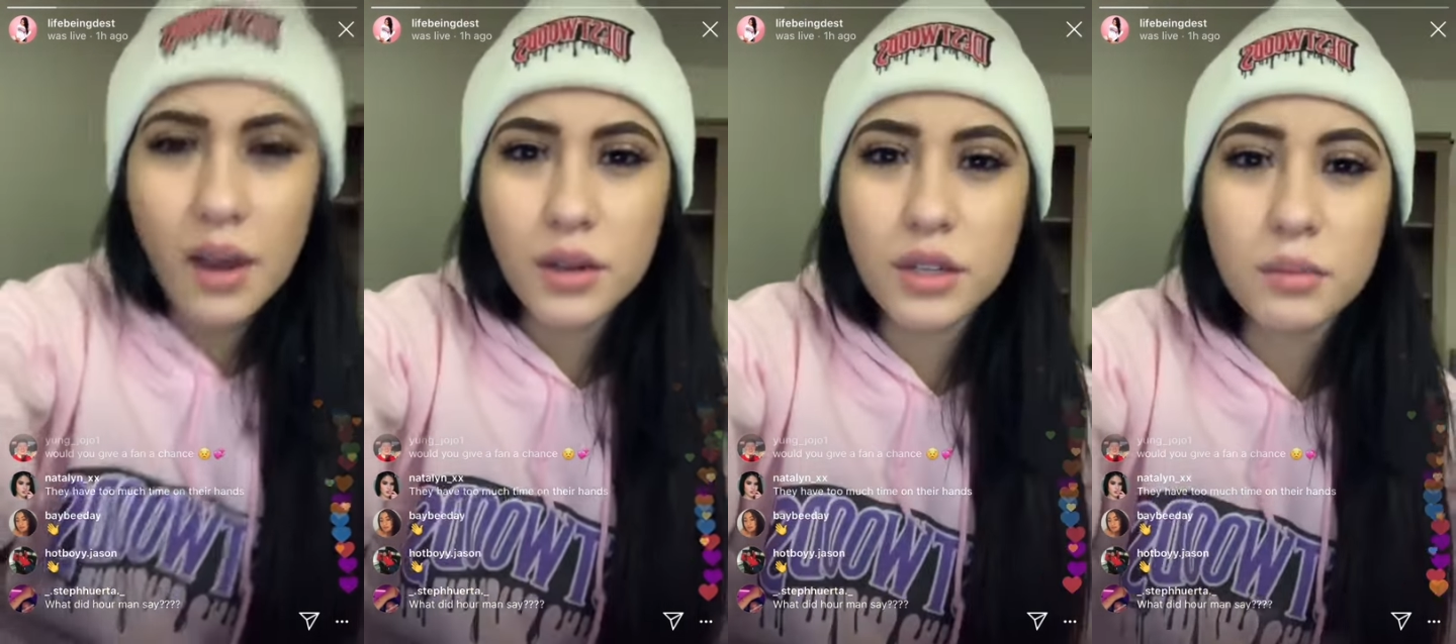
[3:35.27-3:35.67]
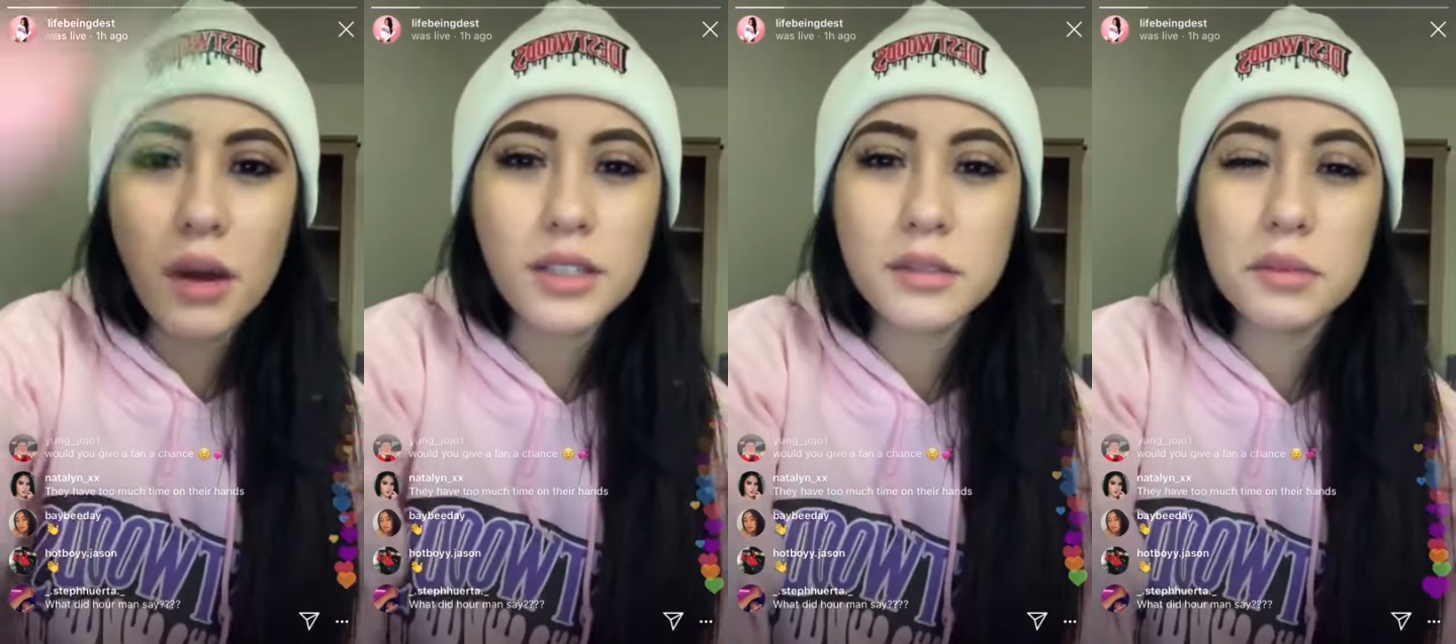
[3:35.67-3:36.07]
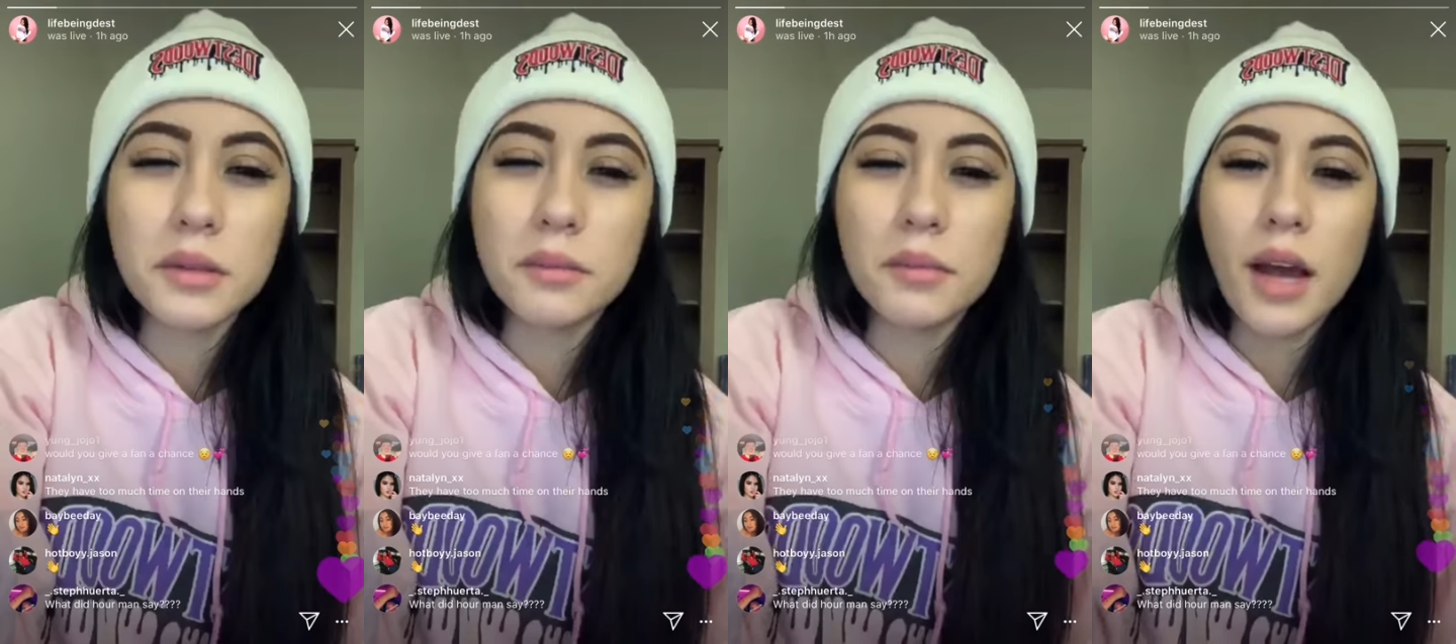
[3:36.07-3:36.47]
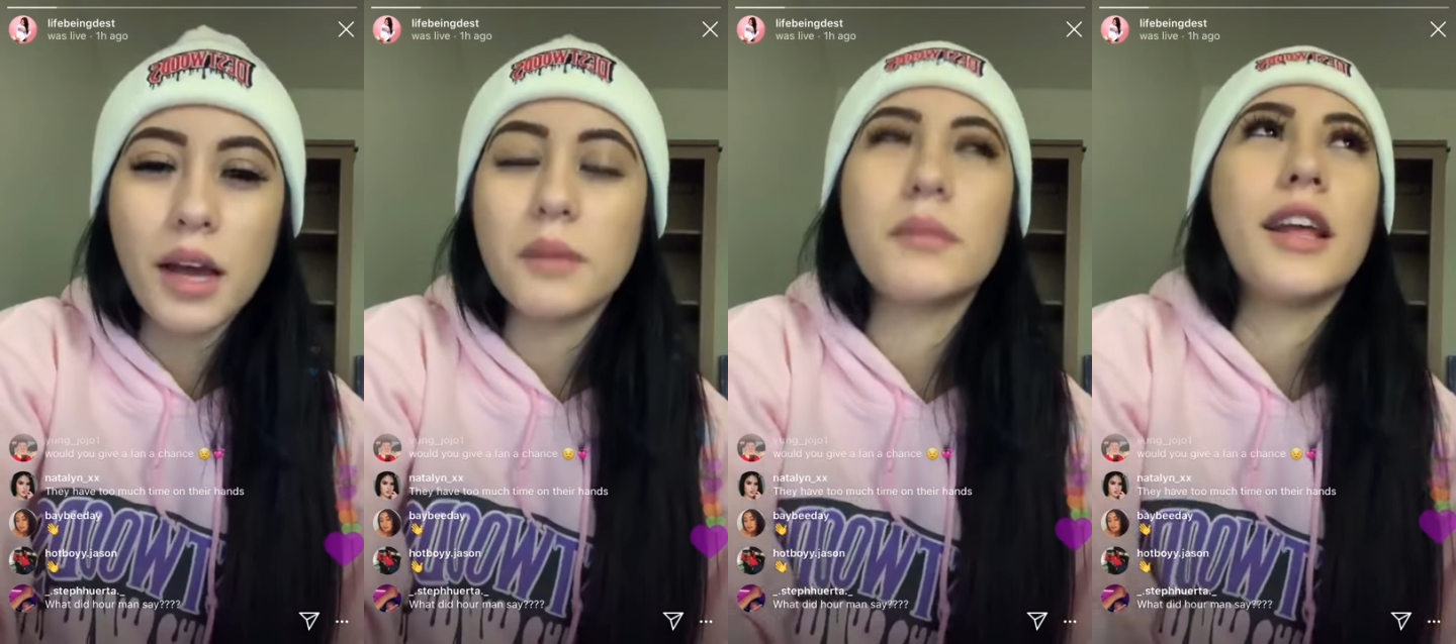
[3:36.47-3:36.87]
how can you possibly
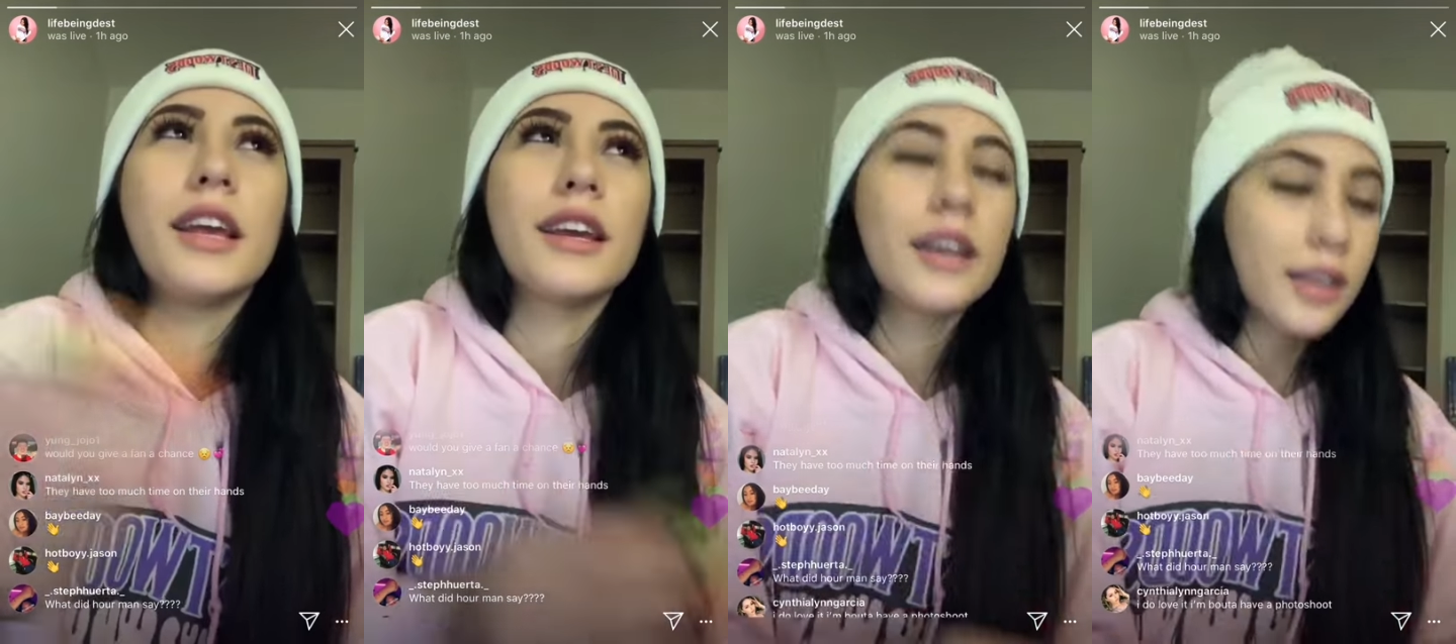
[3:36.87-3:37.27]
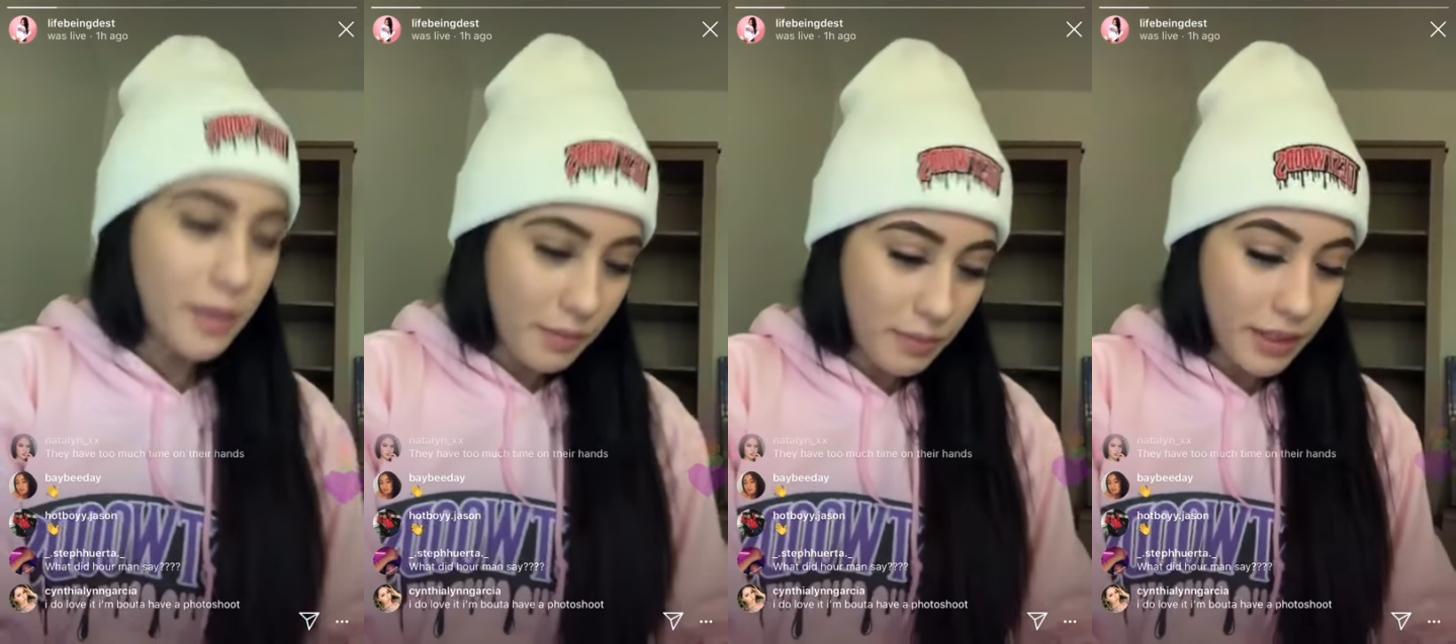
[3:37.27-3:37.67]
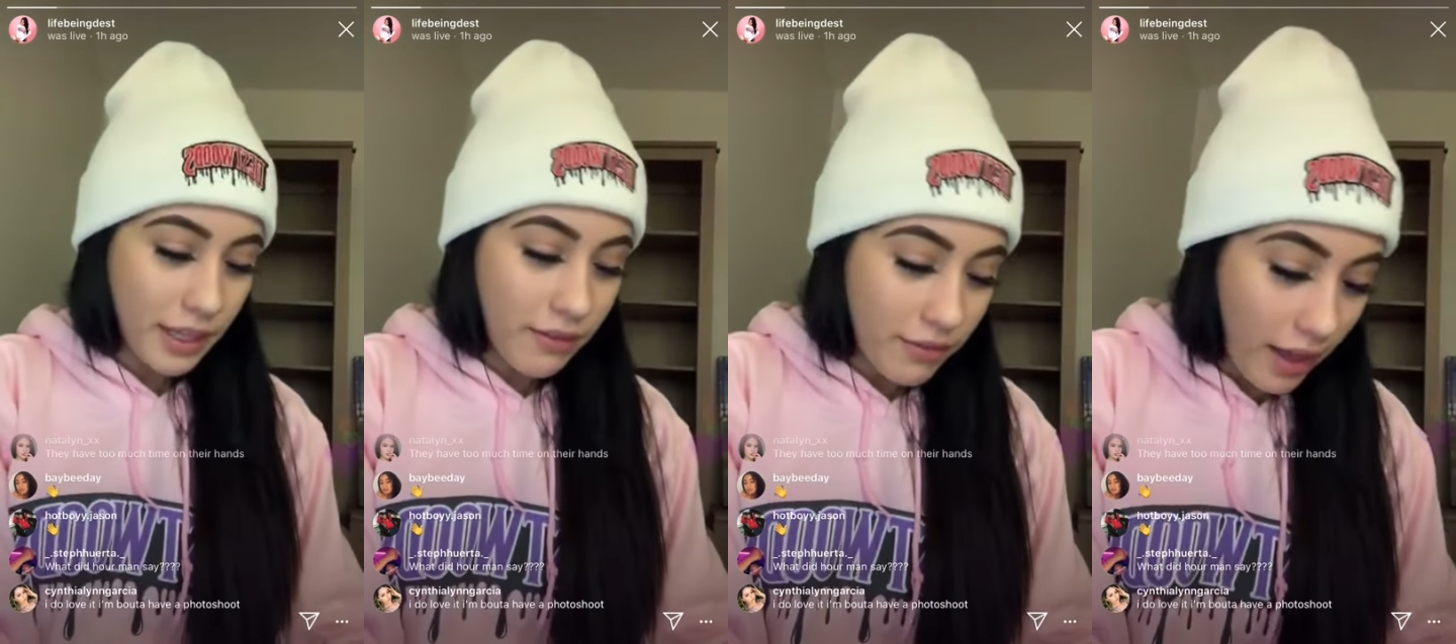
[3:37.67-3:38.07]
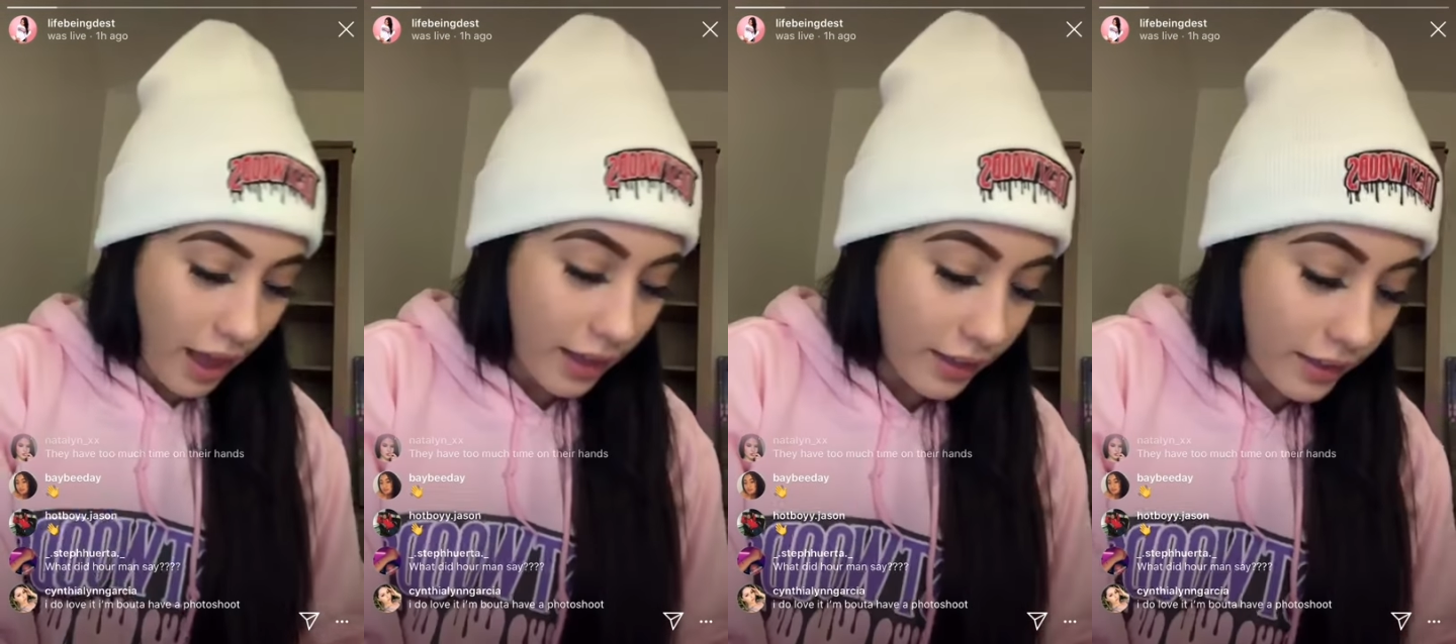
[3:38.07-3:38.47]
like believe
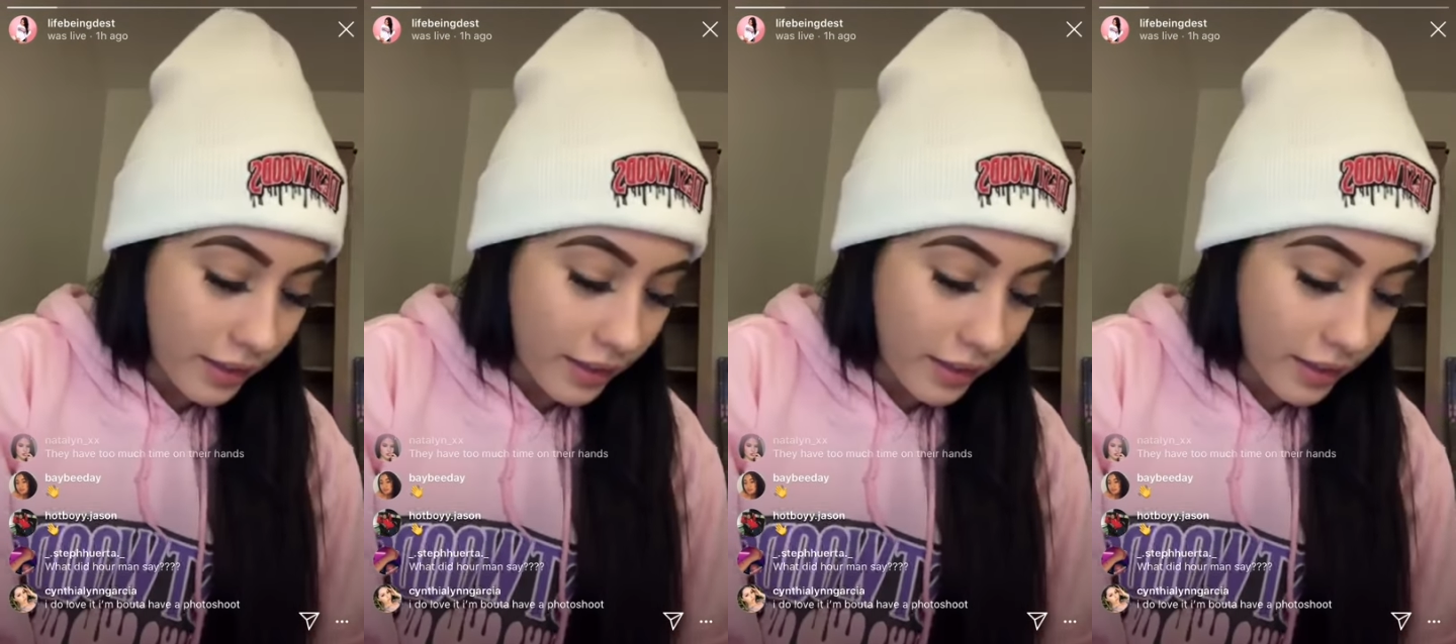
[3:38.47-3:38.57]
that?